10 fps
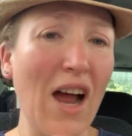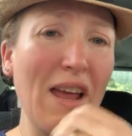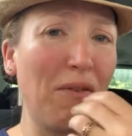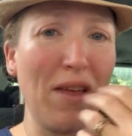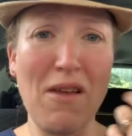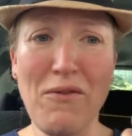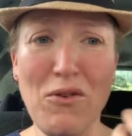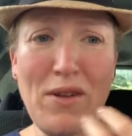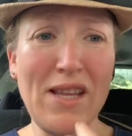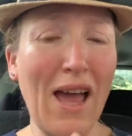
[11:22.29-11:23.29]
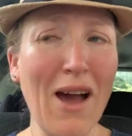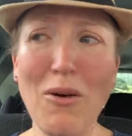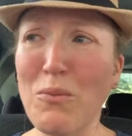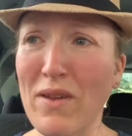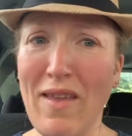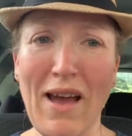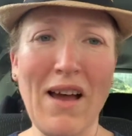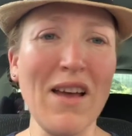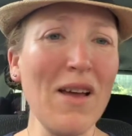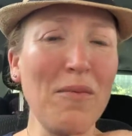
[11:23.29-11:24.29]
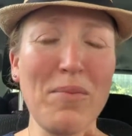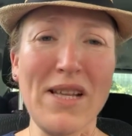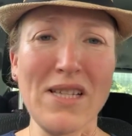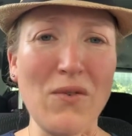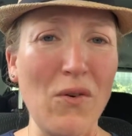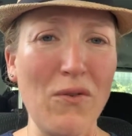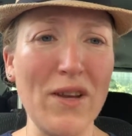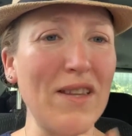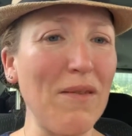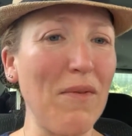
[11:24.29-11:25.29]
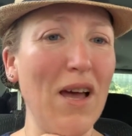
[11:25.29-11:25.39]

If you need help with that, please feel free to